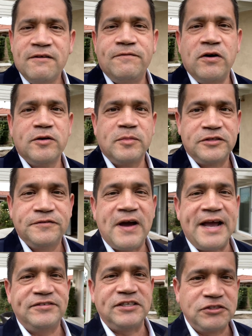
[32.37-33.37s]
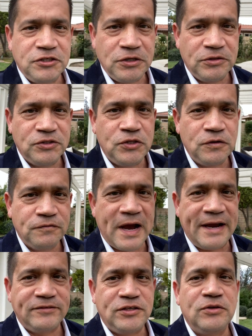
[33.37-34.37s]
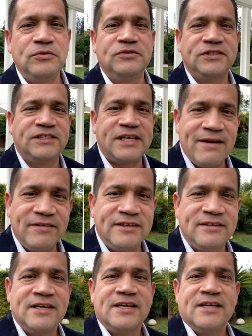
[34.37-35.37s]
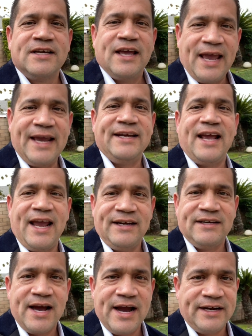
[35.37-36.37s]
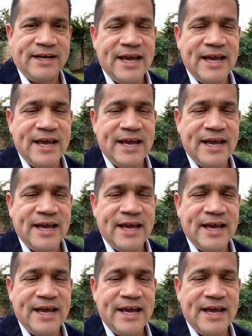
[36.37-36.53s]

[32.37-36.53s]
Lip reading: Phone number is 562-252-7889.